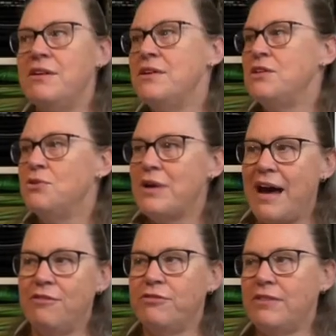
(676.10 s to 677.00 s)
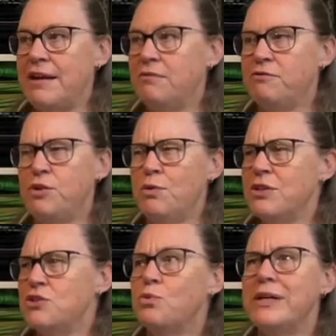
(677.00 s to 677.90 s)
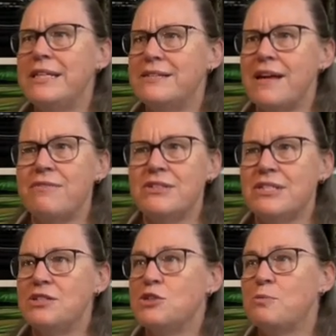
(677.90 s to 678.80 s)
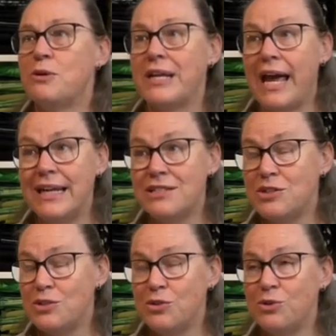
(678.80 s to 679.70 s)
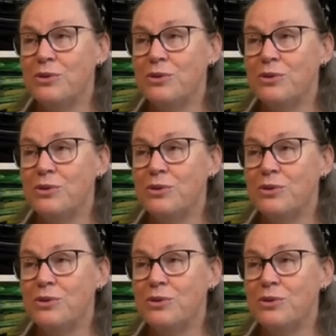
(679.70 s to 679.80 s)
you have like fewer than 27 stitches per day to do.